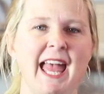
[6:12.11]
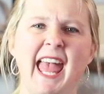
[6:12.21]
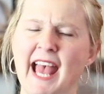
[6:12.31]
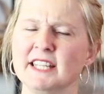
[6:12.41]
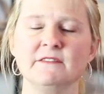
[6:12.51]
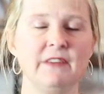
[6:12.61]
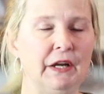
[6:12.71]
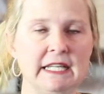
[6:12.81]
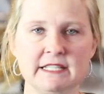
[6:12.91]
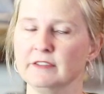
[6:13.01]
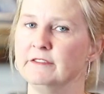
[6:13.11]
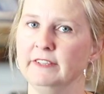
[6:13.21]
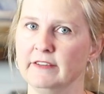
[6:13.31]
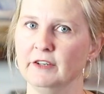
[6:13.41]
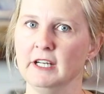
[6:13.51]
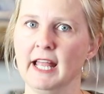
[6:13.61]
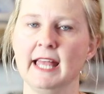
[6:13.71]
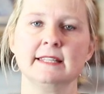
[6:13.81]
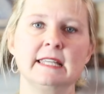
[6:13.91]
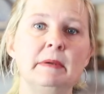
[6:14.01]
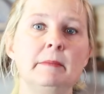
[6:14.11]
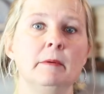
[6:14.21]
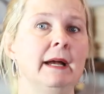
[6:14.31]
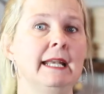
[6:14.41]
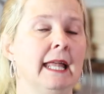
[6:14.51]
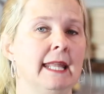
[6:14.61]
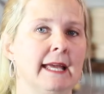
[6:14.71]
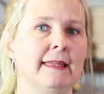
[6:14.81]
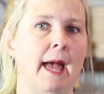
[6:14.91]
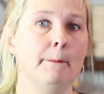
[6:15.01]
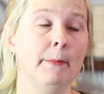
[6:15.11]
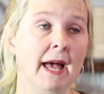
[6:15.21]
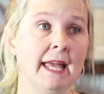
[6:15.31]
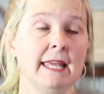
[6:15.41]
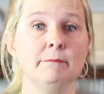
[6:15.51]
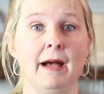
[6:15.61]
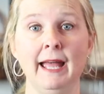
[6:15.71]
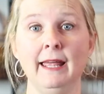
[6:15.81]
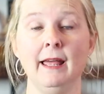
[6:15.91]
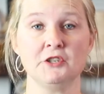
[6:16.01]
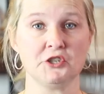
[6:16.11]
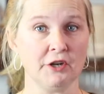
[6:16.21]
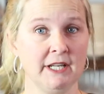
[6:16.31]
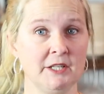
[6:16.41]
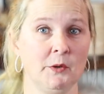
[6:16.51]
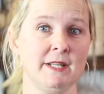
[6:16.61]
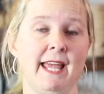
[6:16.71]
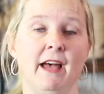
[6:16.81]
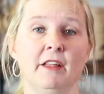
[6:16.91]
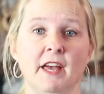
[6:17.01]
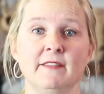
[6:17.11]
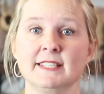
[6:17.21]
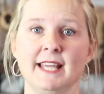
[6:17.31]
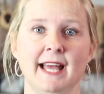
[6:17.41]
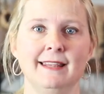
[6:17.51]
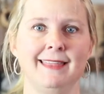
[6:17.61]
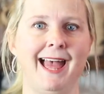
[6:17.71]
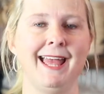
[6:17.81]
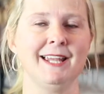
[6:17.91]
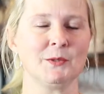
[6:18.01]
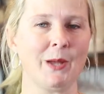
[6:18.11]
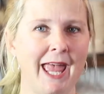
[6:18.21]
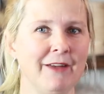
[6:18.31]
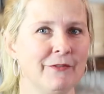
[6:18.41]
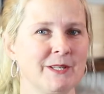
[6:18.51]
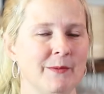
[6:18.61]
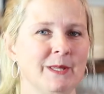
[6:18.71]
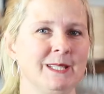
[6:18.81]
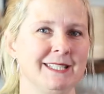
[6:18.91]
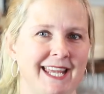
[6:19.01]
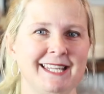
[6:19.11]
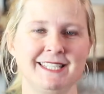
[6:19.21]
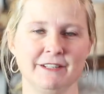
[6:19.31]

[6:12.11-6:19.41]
It has a very different flavor, and some people might not like that. But in my journey towards health, I've decided that it's okay for something to taste